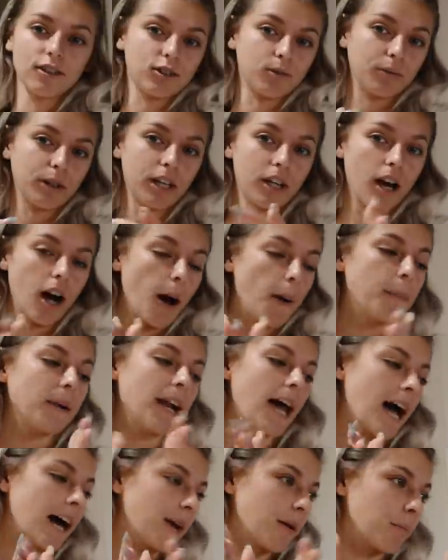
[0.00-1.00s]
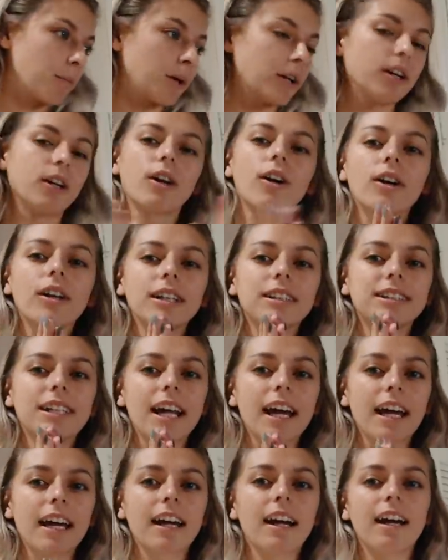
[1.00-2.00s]
so we are up and Adam pretty early
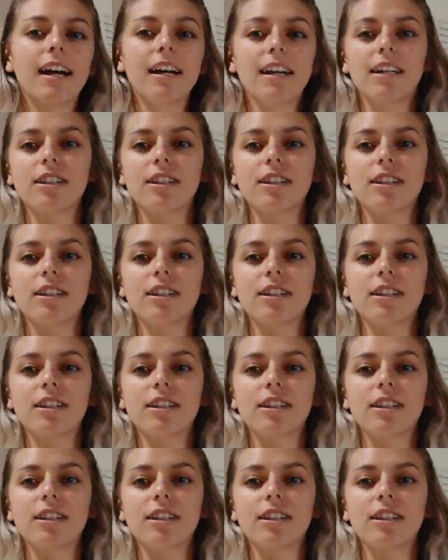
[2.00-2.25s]
today.